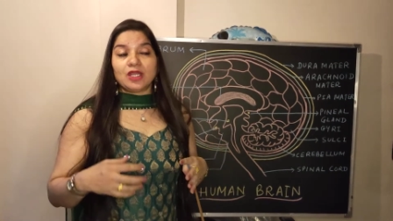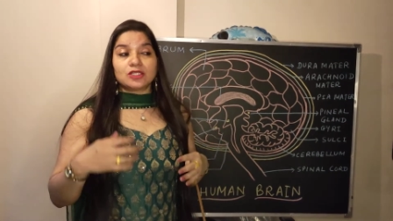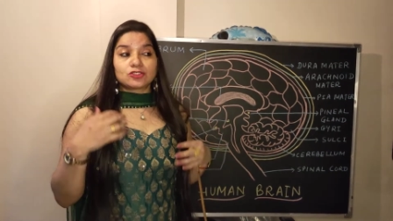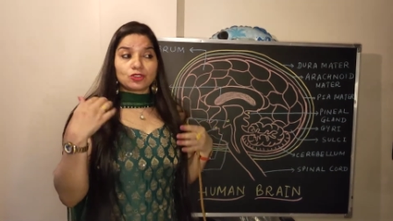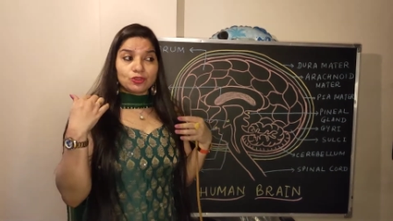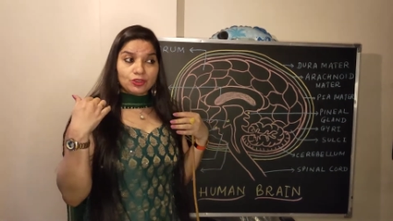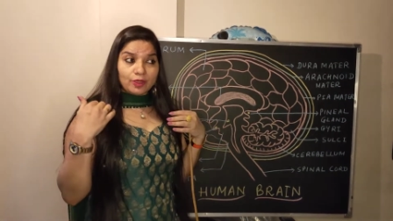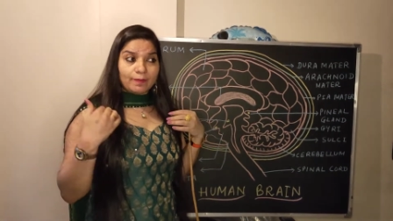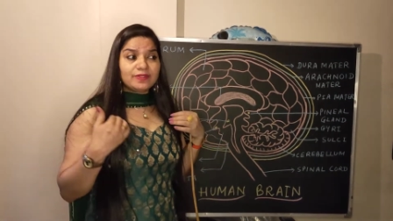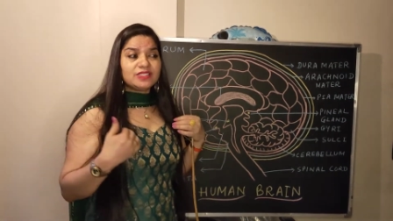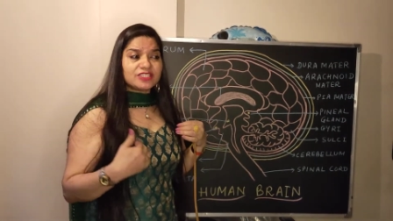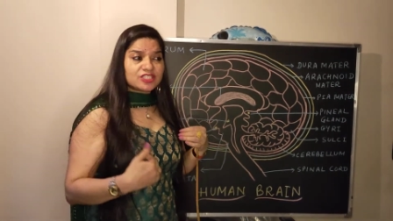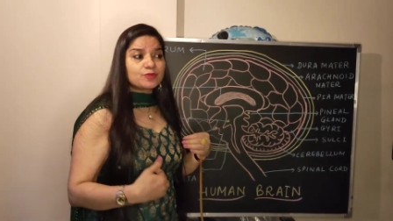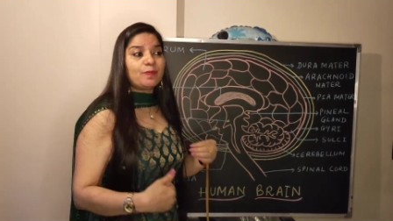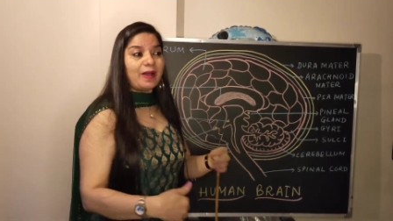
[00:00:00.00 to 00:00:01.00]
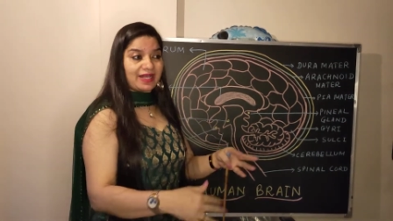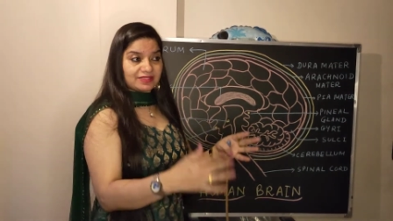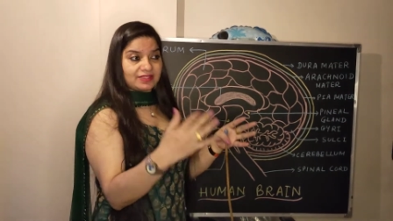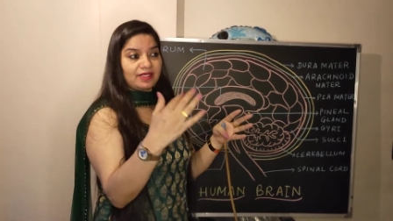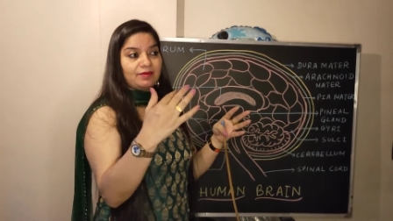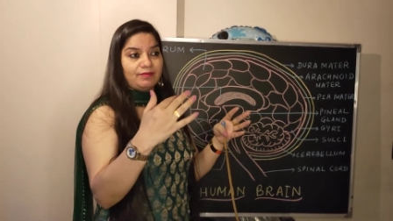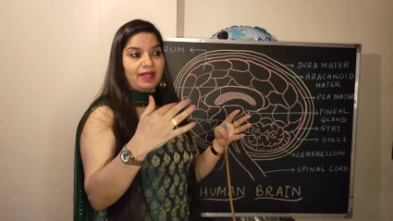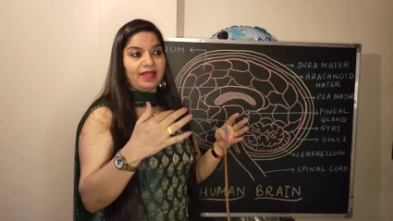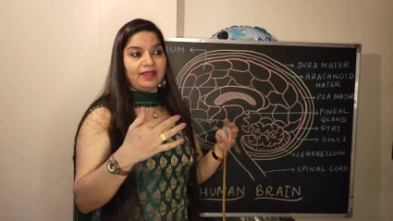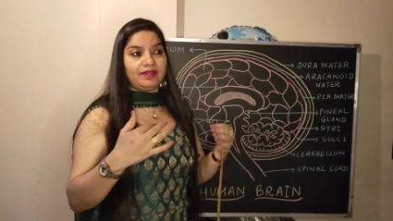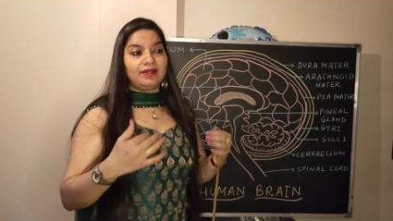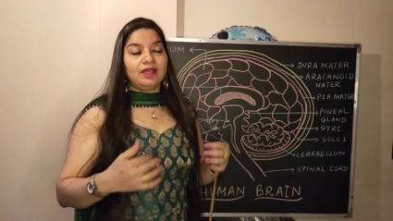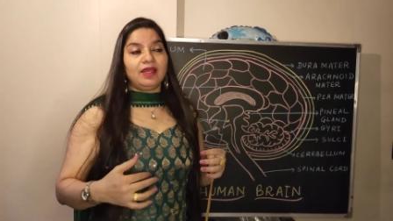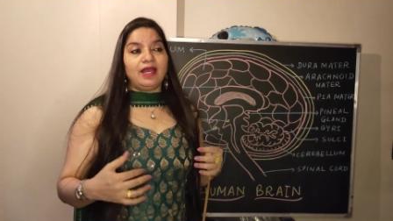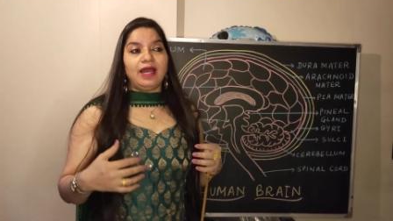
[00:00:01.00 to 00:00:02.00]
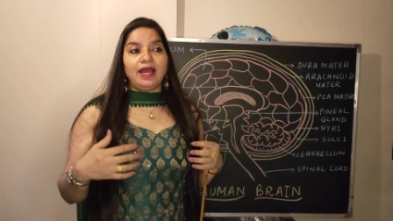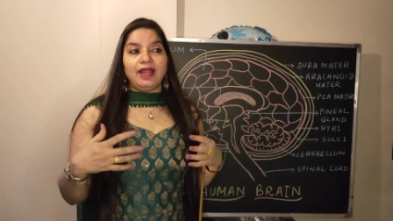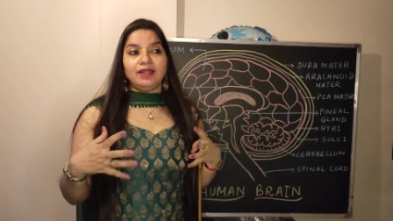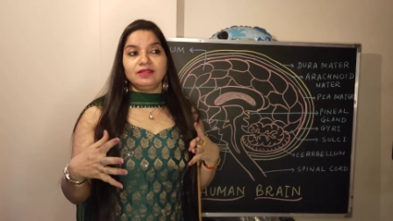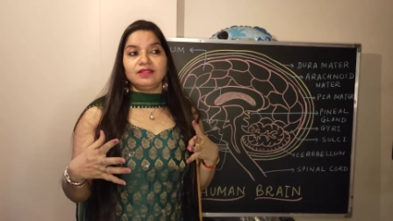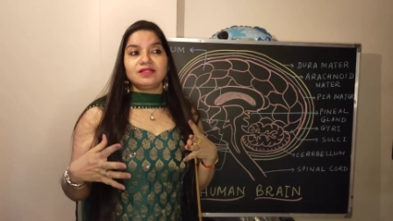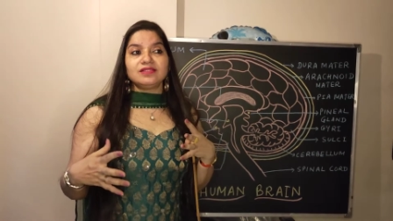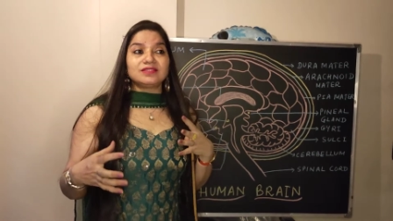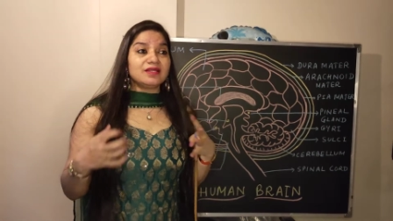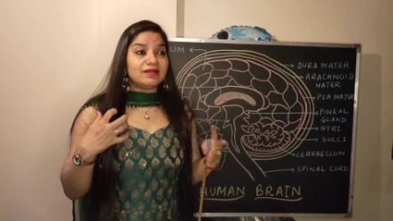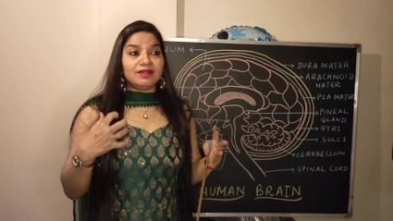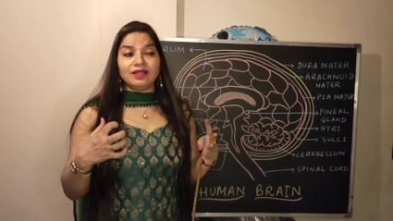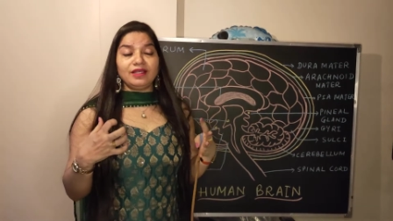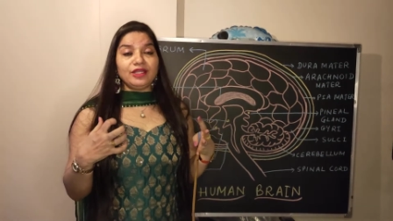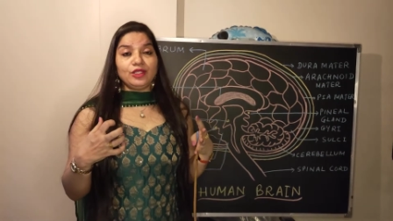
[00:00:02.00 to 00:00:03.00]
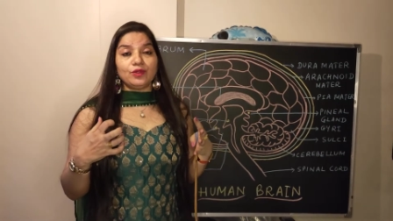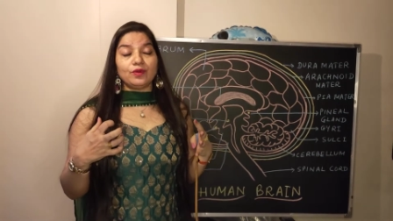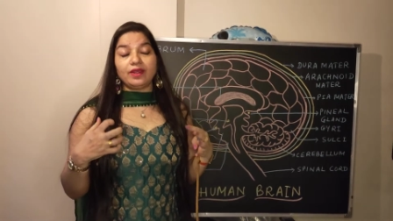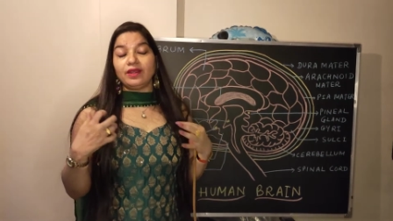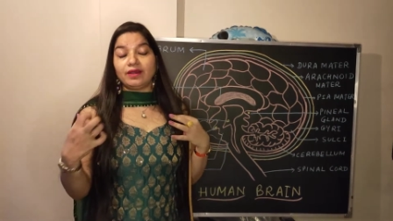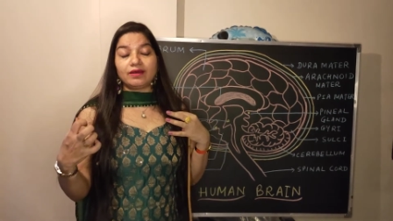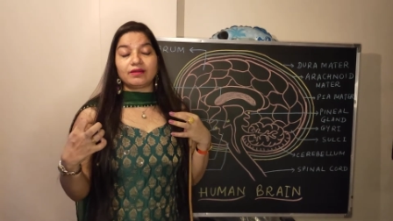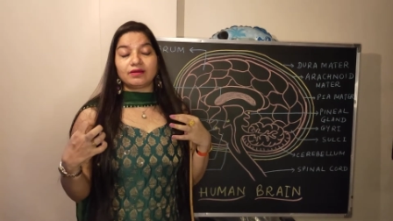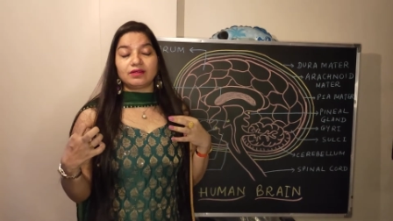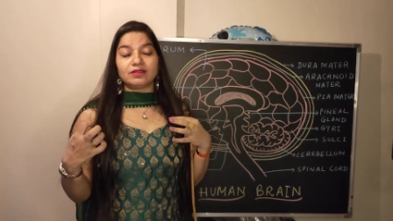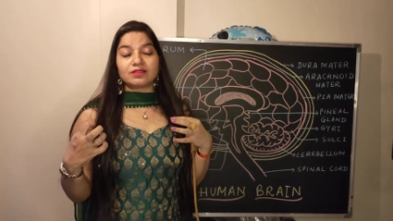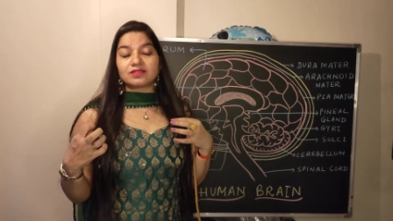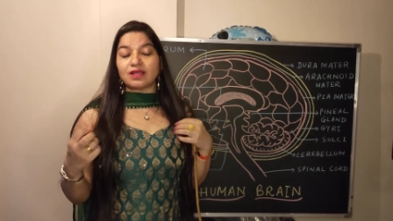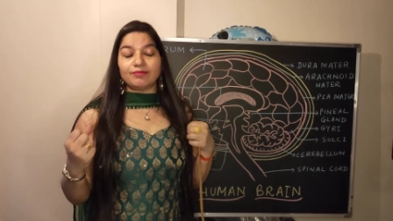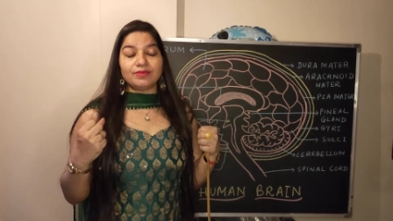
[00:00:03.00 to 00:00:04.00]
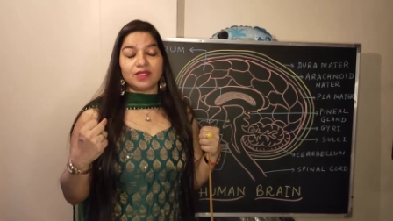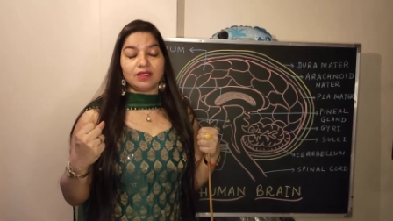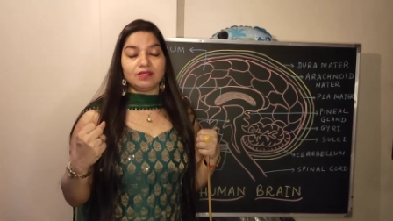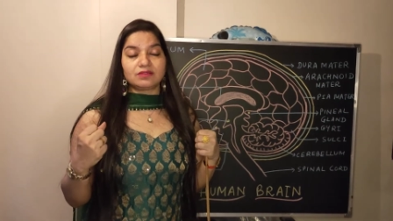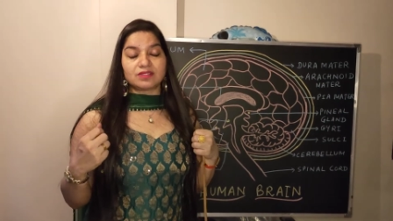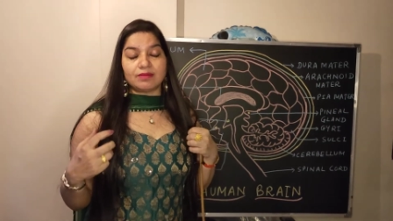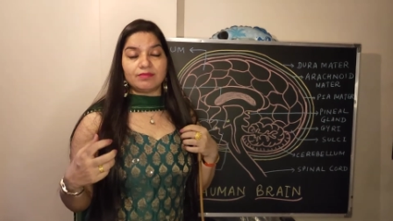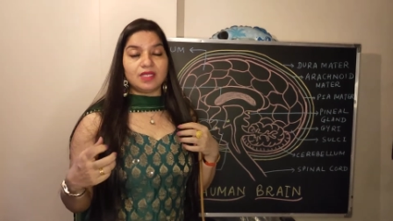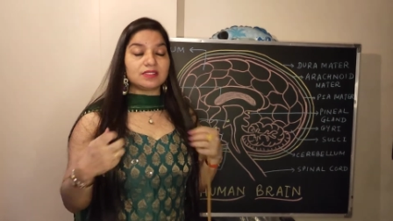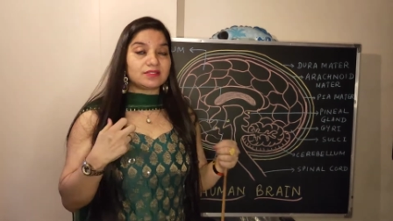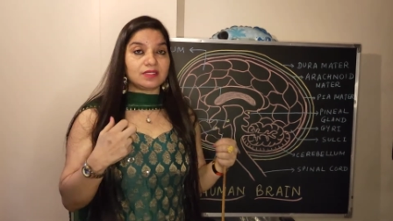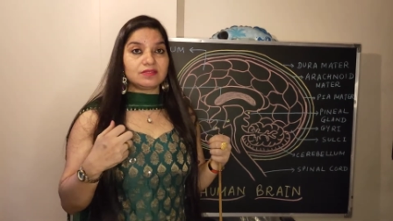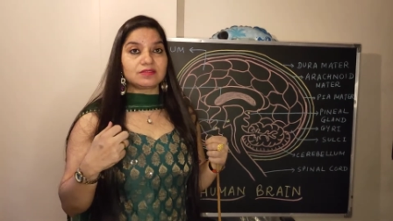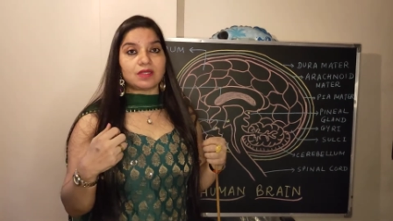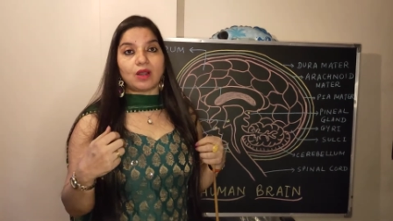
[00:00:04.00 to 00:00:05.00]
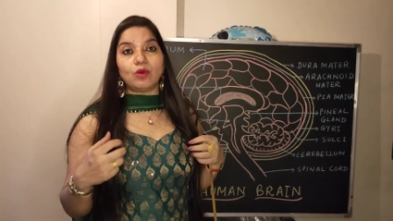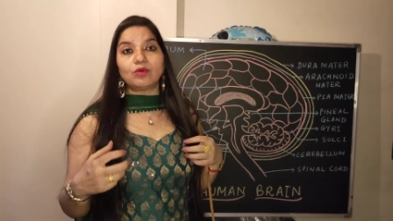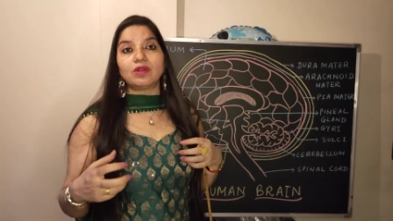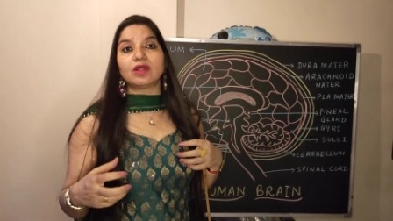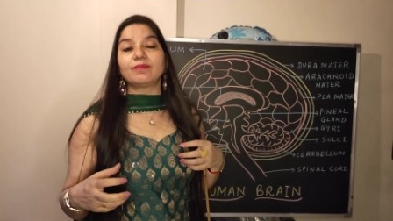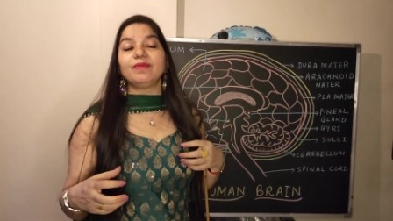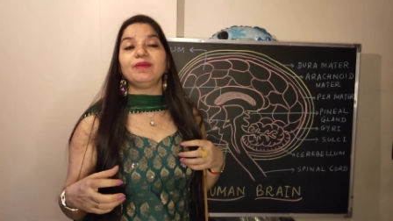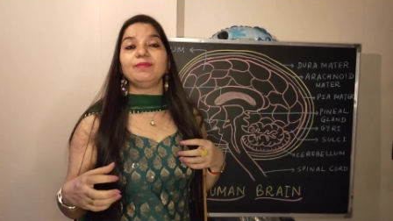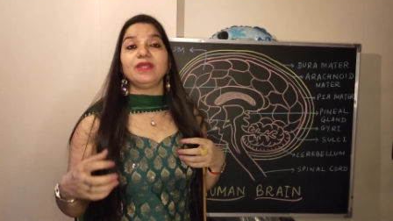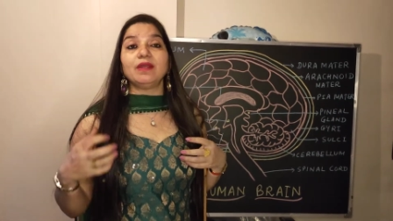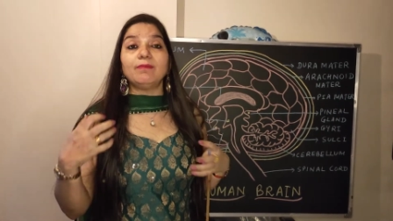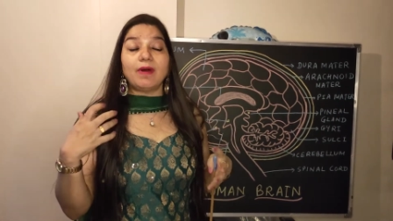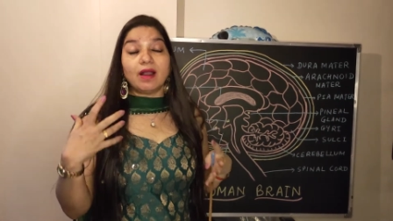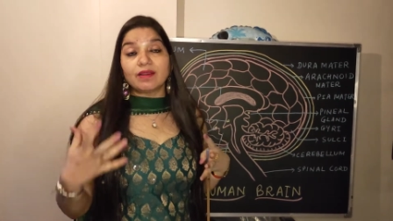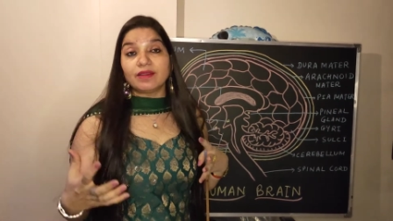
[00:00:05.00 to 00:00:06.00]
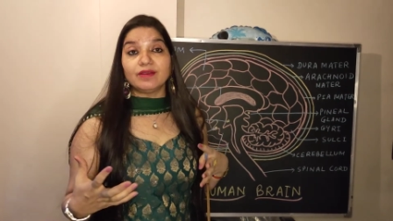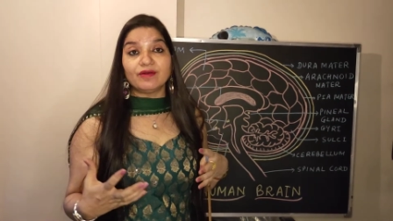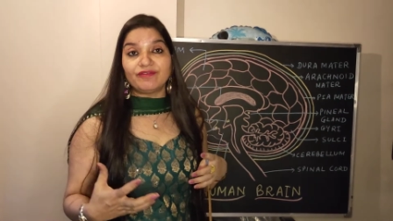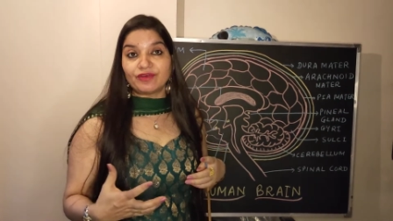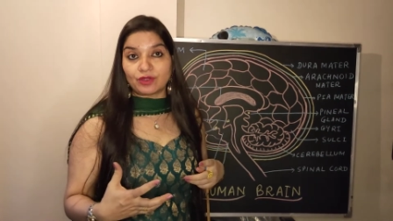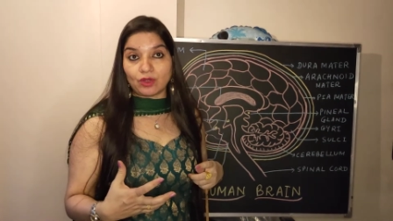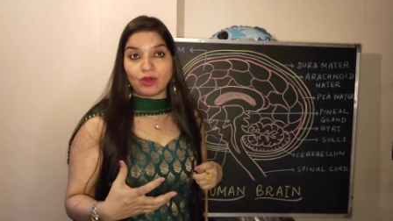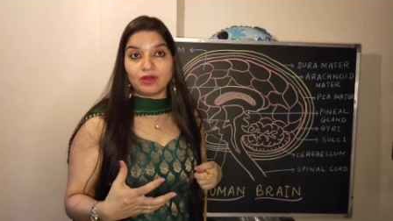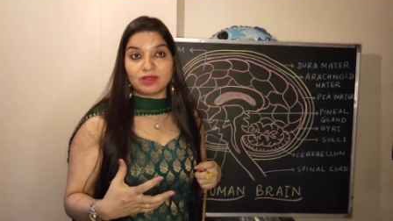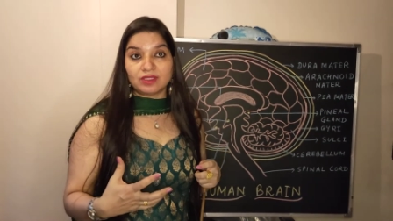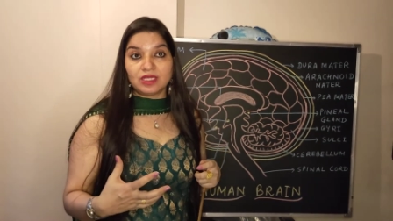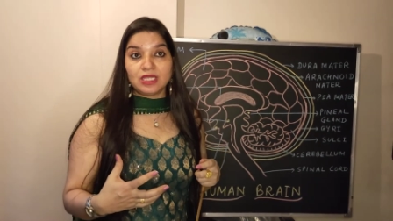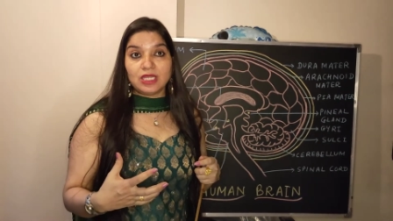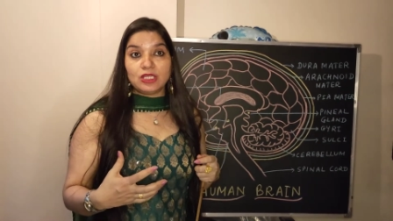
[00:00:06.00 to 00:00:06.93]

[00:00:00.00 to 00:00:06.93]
So you're just passing by, and then suddenly you hear some hissing sound, or maybe a barking of a dog.